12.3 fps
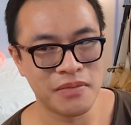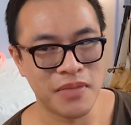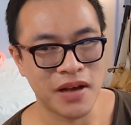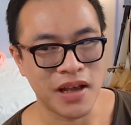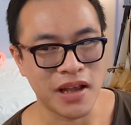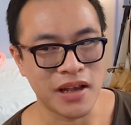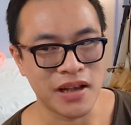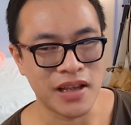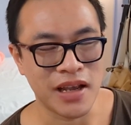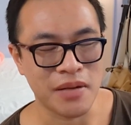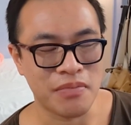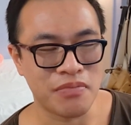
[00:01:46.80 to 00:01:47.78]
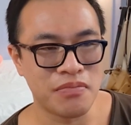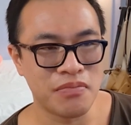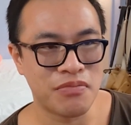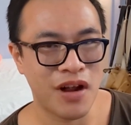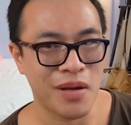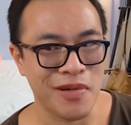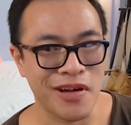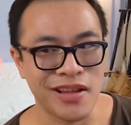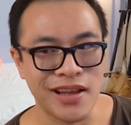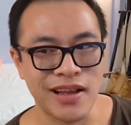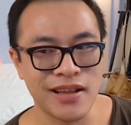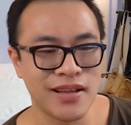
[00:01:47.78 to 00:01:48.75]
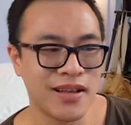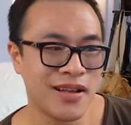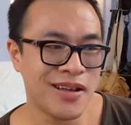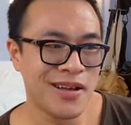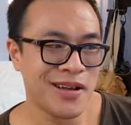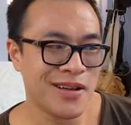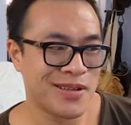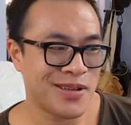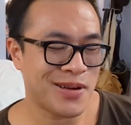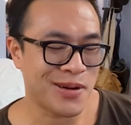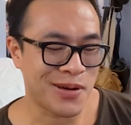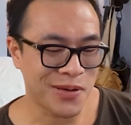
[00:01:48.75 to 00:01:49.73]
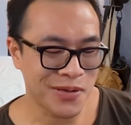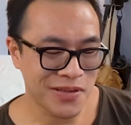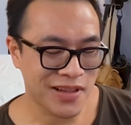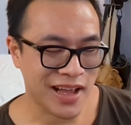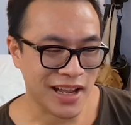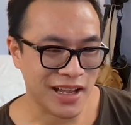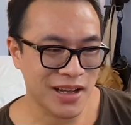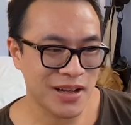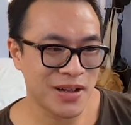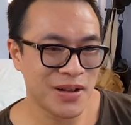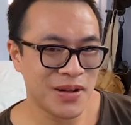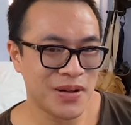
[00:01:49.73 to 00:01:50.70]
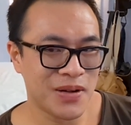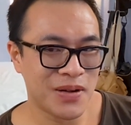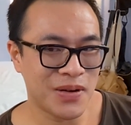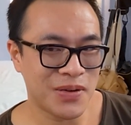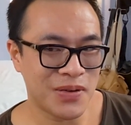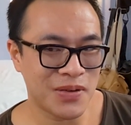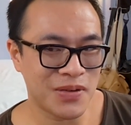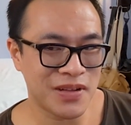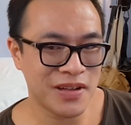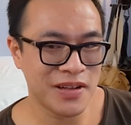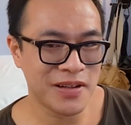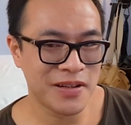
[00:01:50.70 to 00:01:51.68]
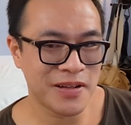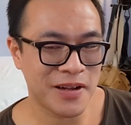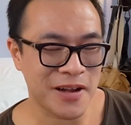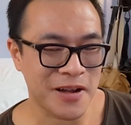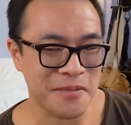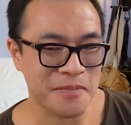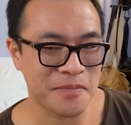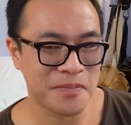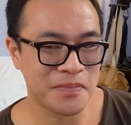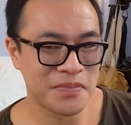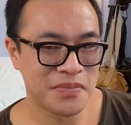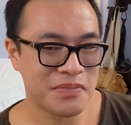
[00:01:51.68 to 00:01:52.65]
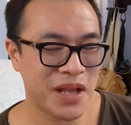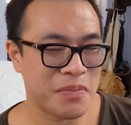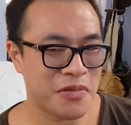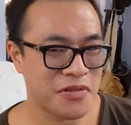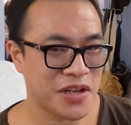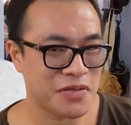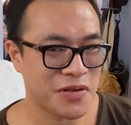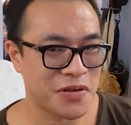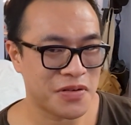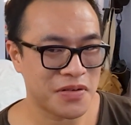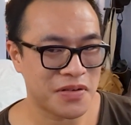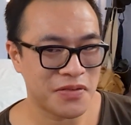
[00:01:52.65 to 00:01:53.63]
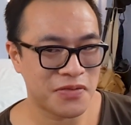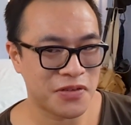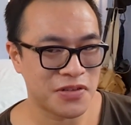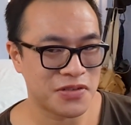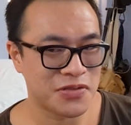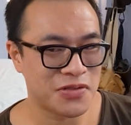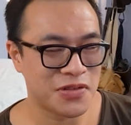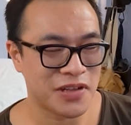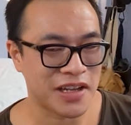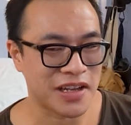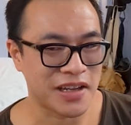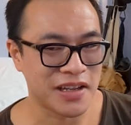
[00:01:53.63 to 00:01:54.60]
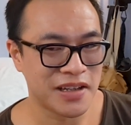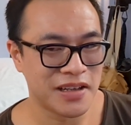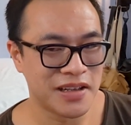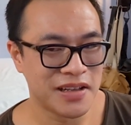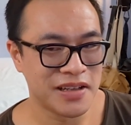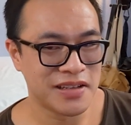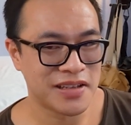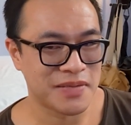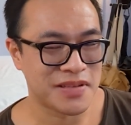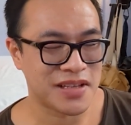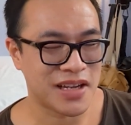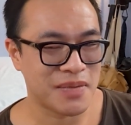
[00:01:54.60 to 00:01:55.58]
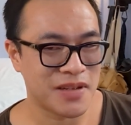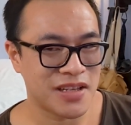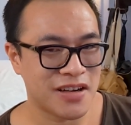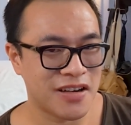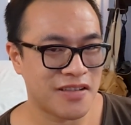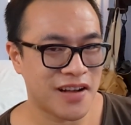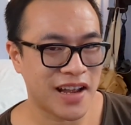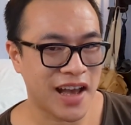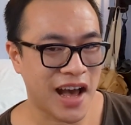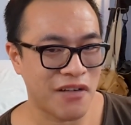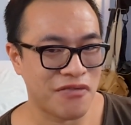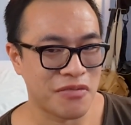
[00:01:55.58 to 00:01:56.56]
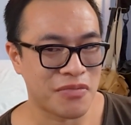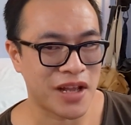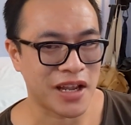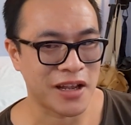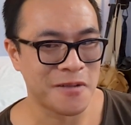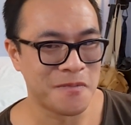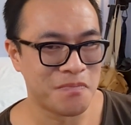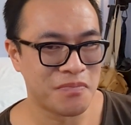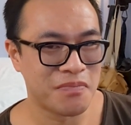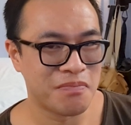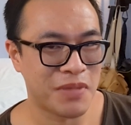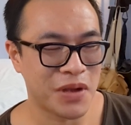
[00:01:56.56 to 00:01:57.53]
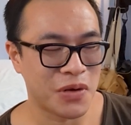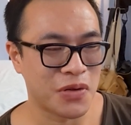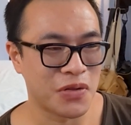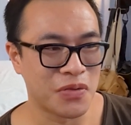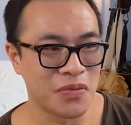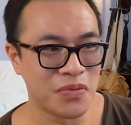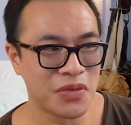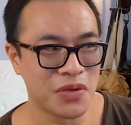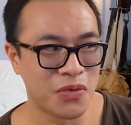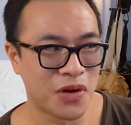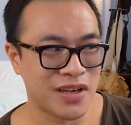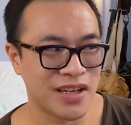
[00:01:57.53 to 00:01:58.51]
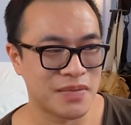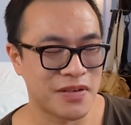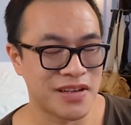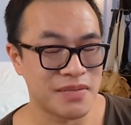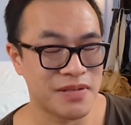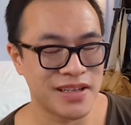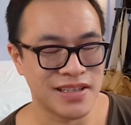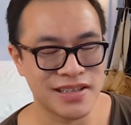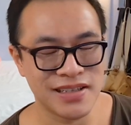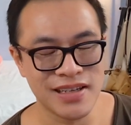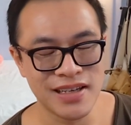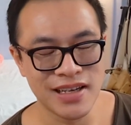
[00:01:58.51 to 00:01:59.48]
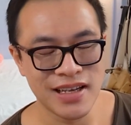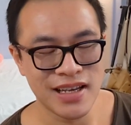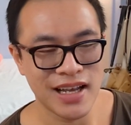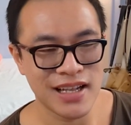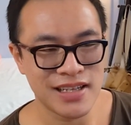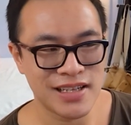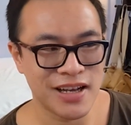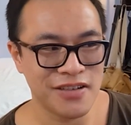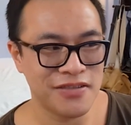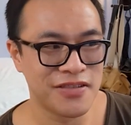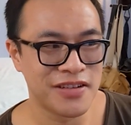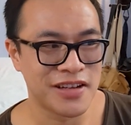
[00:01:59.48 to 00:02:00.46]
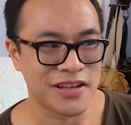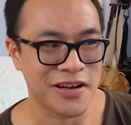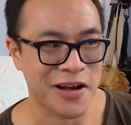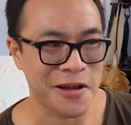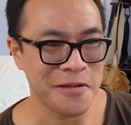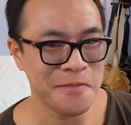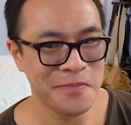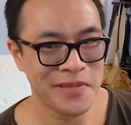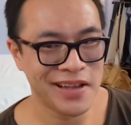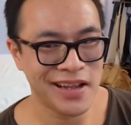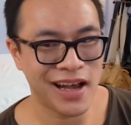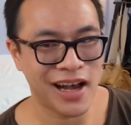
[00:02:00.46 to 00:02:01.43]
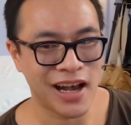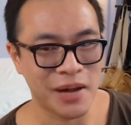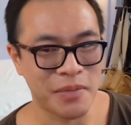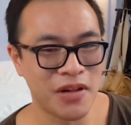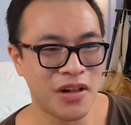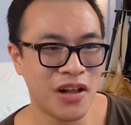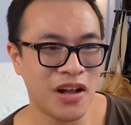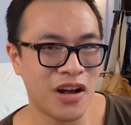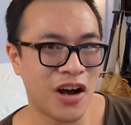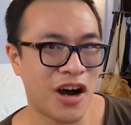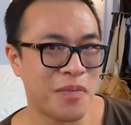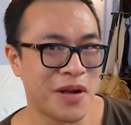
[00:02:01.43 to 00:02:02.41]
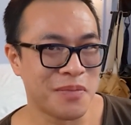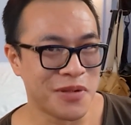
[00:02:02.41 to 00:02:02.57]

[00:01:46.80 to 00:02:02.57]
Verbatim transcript: my yeah primary things so like old um, papers I wrote for school and some study material I got from like my old work experience places and stuff is gone. Um, all my